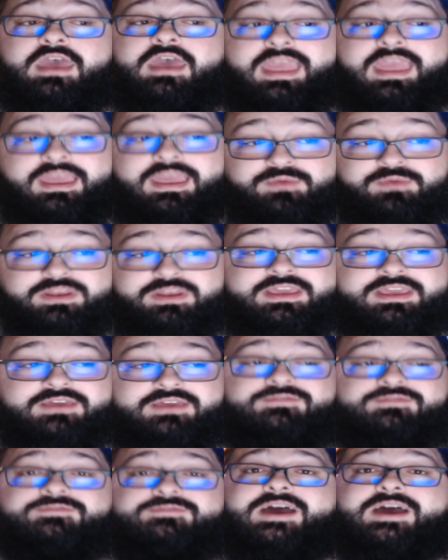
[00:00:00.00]
it would
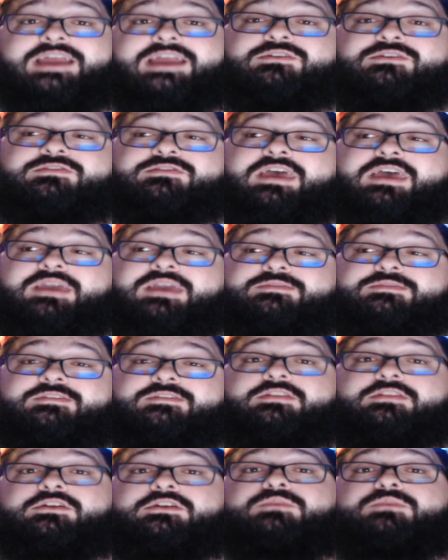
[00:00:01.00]
give fire types a
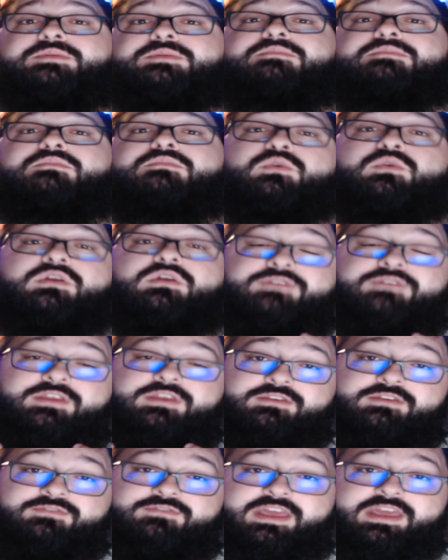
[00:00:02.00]
little bit more of an
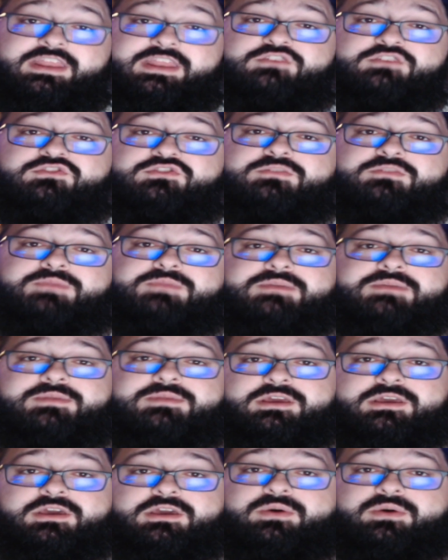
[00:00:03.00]
advantage to be able
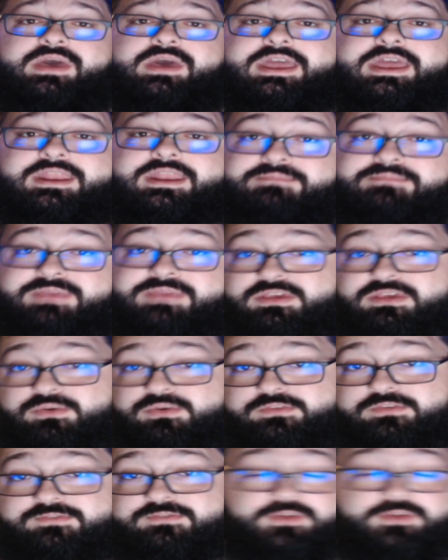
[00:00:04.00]
to go ahead and be
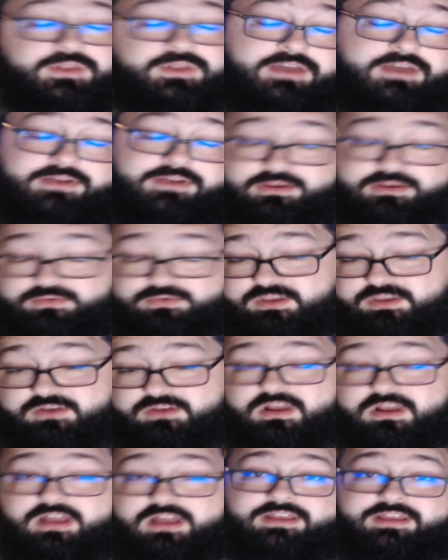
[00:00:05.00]
useful. Now, I know that
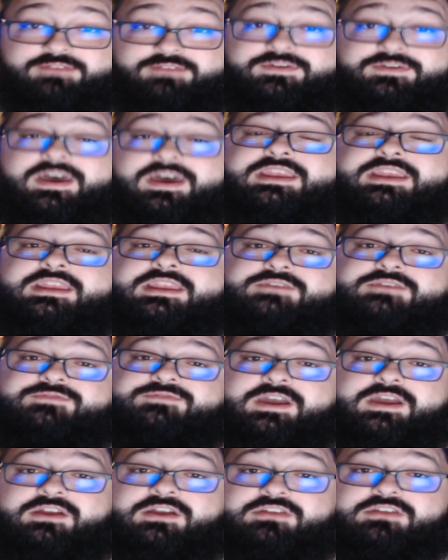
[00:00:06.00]
you're not going to find any
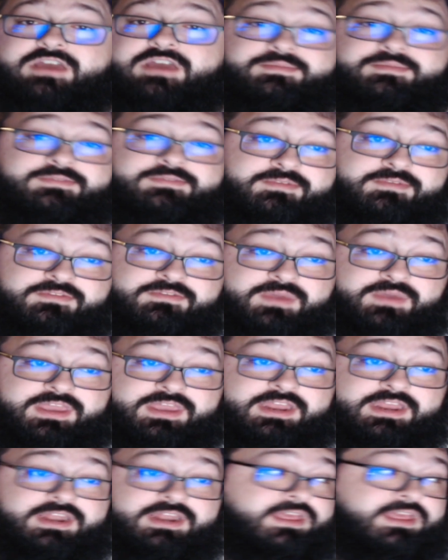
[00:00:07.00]
fire types
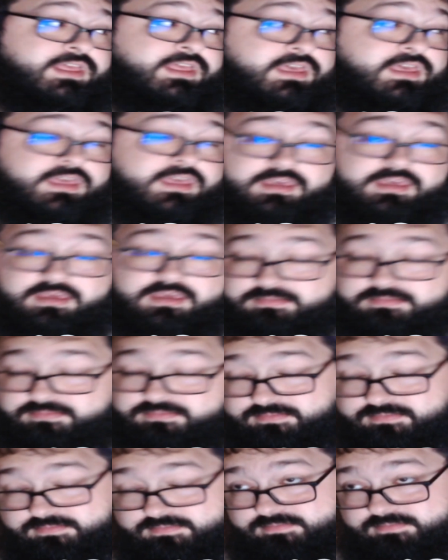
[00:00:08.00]
between
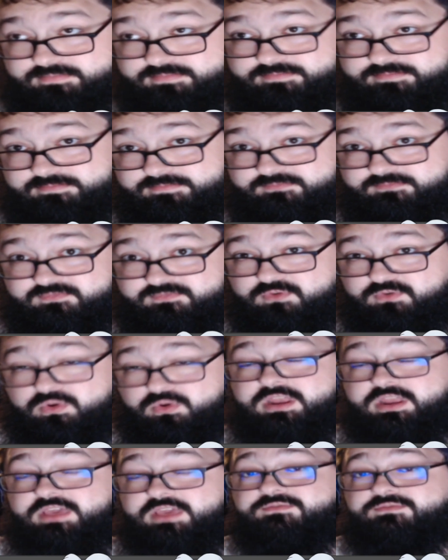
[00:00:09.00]

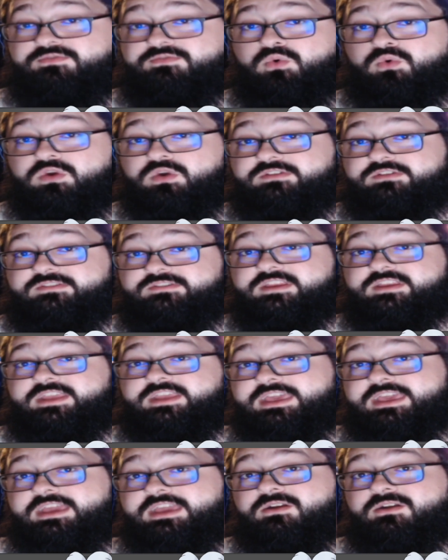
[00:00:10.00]
Viridian Forest and
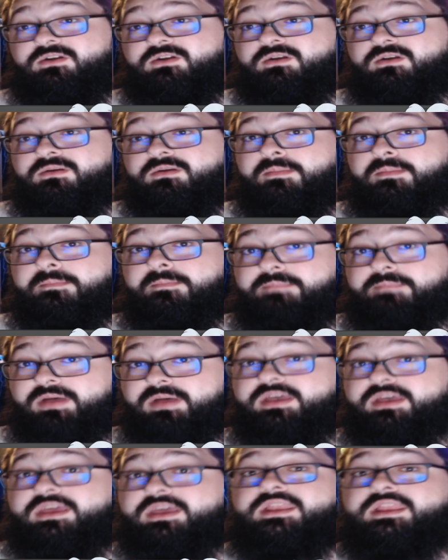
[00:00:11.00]
here,
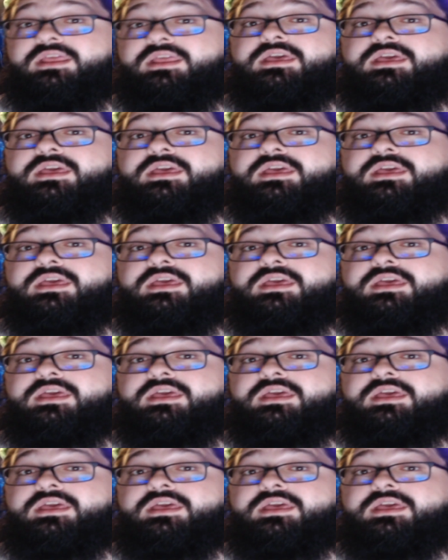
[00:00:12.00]
but